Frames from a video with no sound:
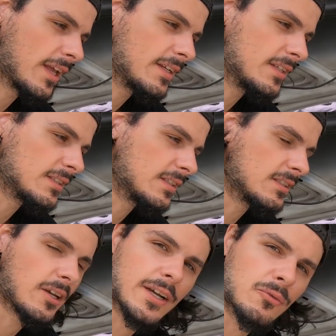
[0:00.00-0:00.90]
that is
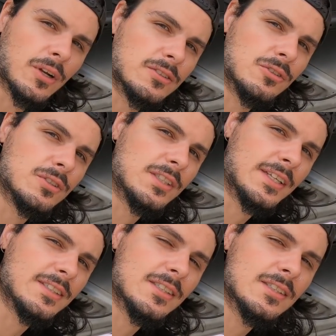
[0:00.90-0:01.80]
I can run 2
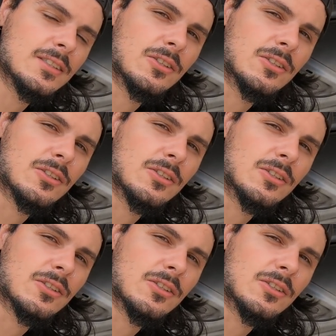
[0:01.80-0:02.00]
sensors,